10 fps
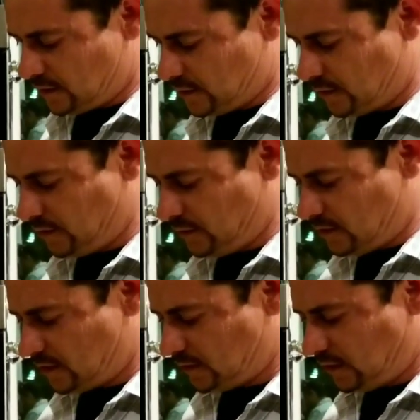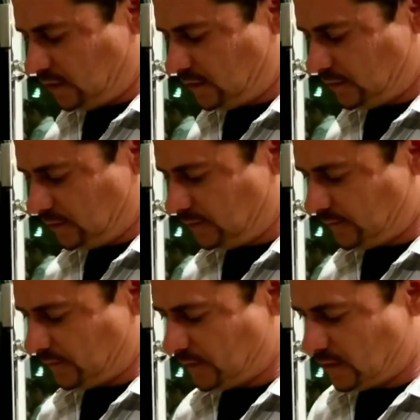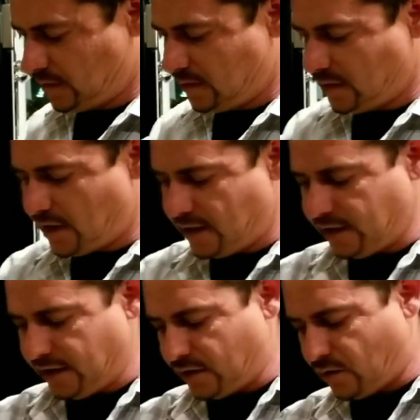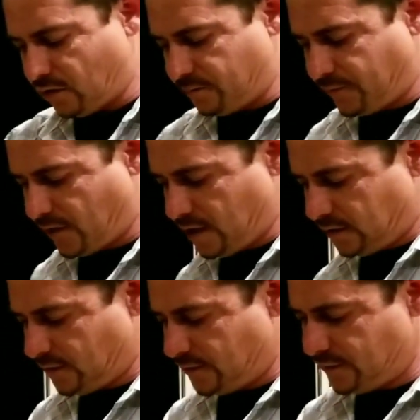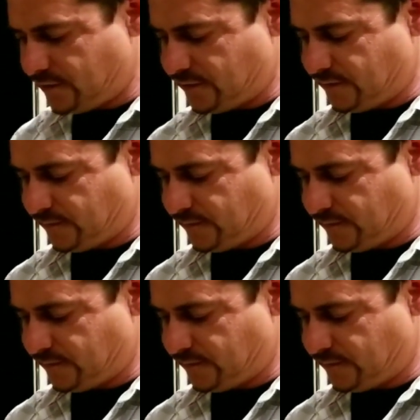So you just need to kind of incorporate those.